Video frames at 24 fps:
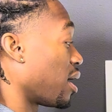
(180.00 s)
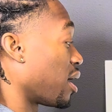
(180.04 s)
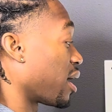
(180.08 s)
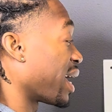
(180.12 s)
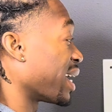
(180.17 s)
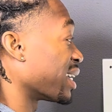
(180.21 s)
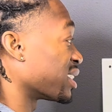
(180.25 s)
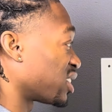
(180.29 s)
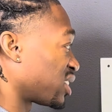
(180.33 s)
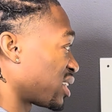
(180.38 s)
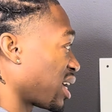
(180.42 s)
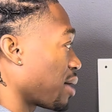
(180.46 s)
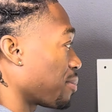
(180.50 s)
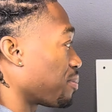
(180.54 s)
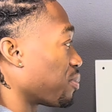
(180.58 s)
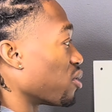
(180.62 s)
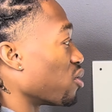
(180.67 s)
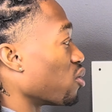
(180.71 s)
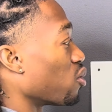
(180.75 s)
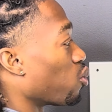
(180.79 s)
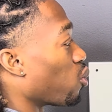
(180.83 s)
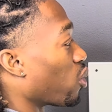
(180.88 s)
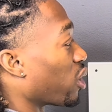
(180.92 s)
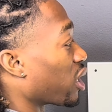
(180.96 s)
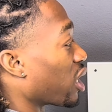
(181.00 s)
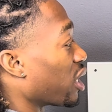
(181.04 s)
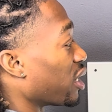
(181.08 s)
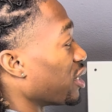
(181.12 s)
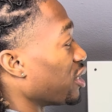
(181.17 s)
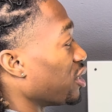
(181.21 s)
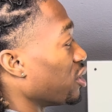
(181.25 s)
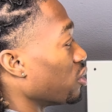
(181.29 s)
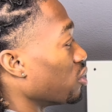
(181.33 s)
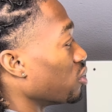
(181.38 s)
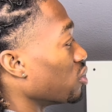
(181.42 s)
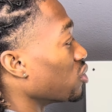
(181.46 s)
example, we're going to
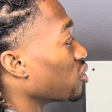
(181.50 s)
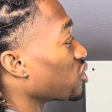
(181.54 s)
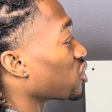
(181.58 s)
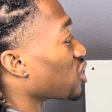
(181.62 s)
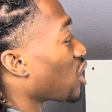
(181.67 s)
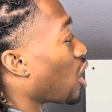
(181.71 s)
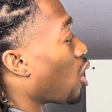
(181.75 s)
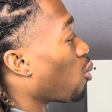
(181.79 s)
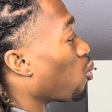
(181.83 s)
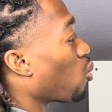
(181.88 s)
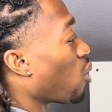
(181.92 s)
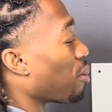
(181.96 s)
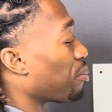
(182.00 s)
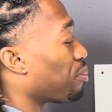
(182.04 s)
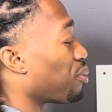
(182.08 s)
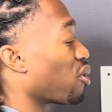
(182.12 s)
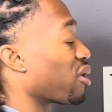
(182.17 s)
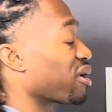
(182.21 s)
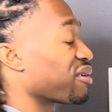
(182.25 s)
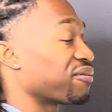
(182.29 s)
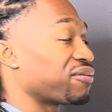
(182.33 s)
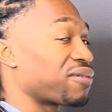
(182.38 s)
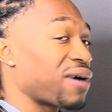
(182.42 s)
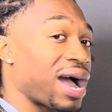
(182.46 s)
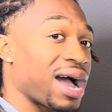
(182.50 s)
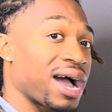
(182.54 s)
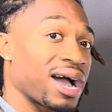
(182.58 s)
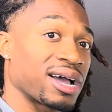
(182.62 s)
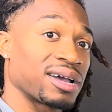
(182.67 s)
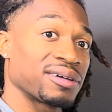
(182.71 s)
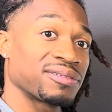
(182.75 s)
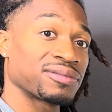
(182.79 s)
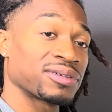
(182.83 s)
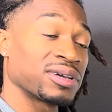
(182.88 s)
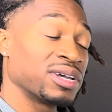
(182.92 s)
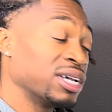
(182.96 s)
use a
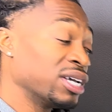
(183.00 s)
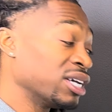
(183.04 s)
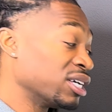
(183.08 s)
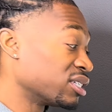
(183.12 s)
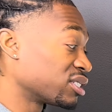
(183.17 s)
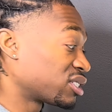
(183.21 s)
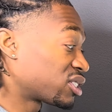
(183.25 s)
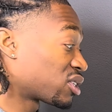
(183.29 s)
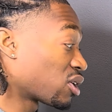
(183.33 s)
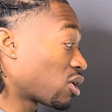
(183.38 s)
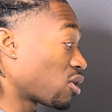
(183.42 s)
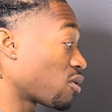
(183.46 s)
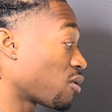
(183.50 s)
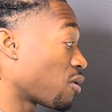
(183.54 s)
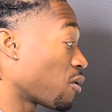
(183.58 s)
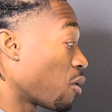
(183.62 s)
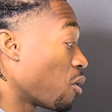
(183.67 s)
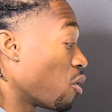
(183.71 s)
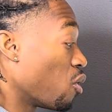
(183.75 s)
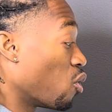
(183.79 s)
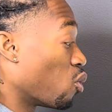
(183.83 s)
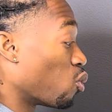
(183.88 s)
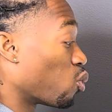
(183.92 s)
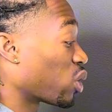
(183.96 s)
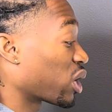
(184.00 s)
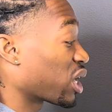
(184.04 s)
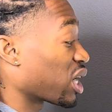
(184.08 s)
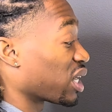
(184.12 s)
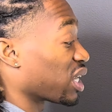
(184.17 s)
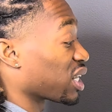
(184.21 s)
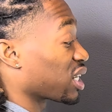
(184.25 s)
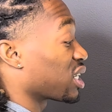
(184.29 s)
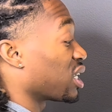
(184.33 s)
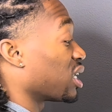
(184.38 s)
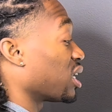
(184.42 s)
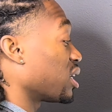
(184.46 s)
1.5. So we're going to
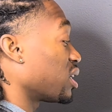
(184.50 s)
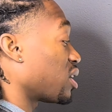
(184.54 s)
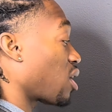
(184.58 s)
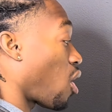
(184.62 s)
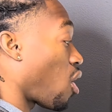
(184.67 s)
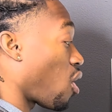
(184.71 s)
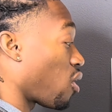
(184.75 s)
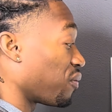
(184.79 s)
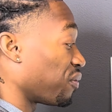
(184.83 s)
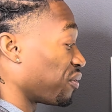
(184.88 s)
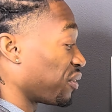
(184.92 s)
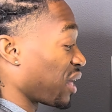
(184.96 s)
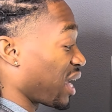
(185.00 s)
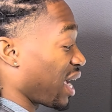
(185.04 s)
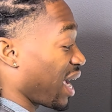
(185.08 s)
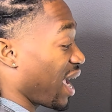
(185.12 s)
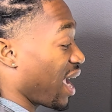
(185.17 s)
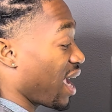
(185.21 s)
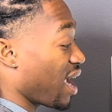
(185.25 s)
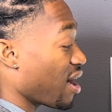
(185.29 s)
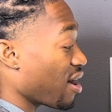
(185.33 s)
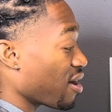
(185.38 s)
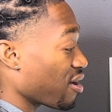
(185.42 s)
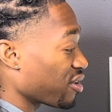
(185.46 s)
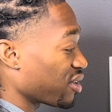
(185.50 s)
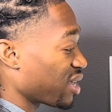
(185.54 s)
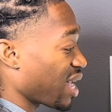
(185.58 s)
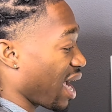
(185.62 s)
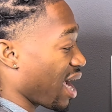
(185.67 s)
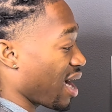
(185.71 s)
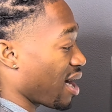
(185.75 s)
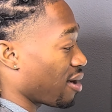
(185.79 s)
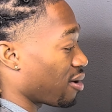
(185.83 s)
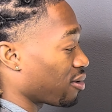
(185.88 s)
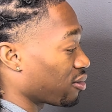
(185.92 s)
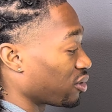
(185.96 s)
cut the hair
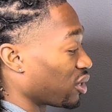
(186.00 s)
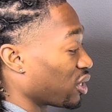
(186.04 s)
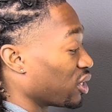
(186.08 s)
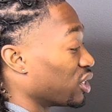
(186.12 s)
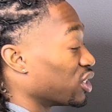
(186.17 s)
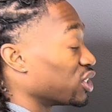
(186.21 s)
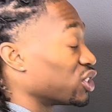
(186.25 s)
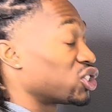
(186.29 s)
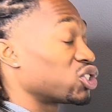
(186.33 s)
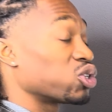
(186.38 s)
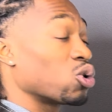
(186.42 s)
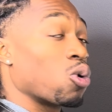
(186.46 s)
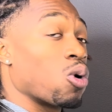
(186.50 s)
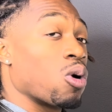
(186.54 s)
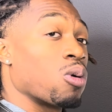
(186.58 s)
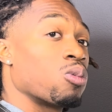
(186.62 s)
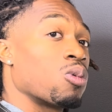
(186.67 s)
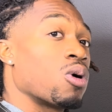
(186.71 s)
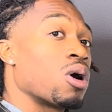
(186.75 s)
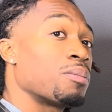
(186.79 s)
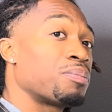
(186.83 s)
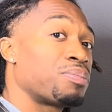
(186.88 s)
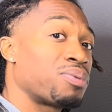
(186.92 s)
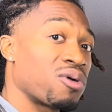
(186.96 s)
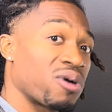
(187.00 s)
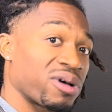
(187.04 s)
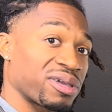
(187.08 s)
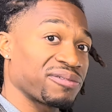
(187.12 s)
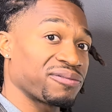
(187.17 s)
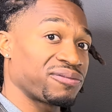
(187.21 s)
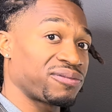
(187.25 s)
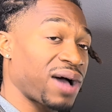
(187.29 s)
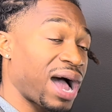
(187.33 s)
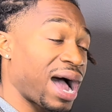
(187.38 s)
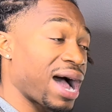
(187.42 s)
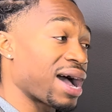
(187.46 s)
down to a
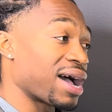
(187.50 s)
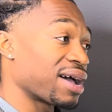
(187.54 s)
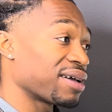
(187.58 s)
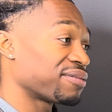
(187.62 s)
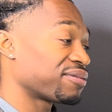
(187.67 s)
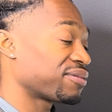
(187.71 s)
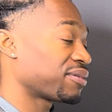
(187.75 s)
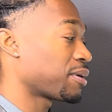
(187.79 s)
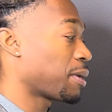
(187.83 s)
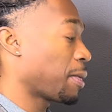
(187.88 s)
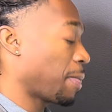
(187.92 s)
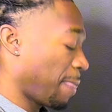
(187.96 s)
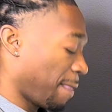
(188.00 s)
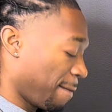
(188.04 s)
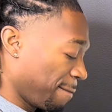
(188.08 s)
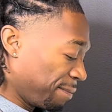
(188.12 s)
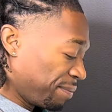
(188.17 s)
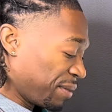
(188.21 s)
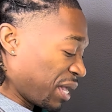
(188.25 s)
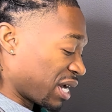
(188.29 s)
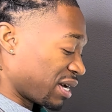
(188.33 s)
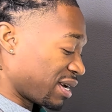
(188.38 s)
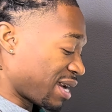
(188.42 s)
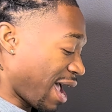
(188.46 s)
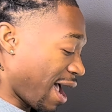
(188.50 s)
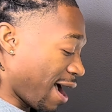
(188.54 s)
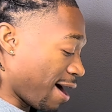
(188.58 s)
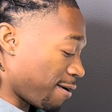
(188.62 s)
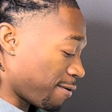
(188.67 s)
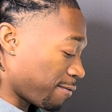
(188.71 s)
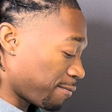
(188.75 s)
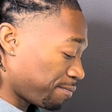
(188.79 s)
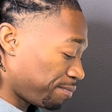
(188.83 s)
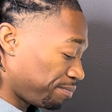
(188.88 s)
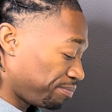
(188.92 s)
1.5. Now,